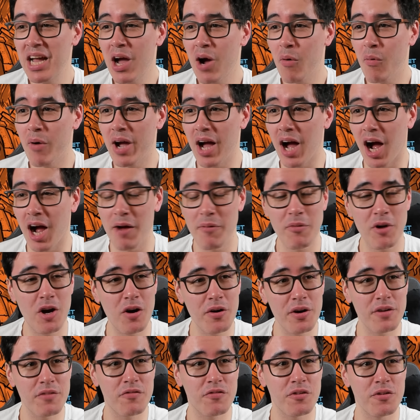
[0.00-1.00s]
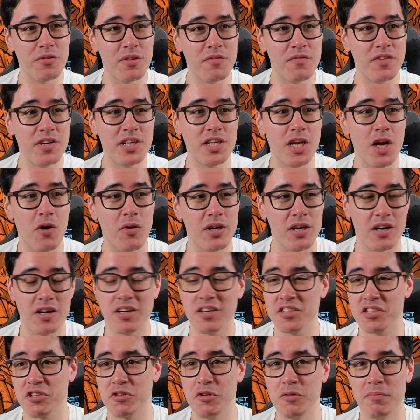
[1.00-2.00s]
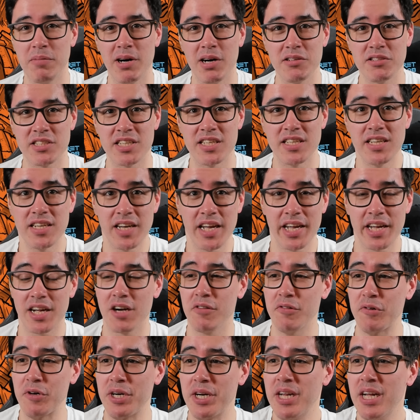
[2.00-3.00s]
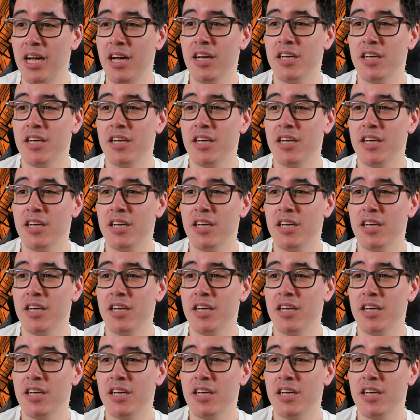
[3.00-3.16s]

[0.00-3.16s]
where I'm going through the video and article posted today covering